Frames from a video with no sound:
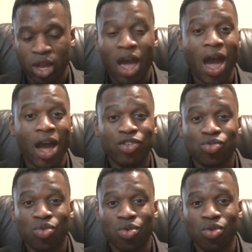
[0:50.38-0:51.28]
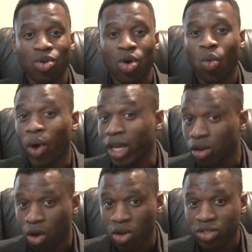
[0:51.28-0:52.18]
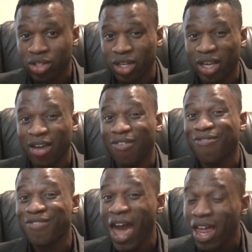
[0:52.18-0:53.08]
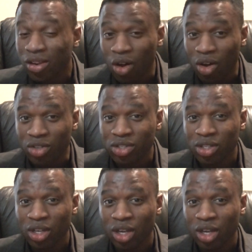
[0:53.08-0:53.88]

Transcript: actual weight loss, fat loss,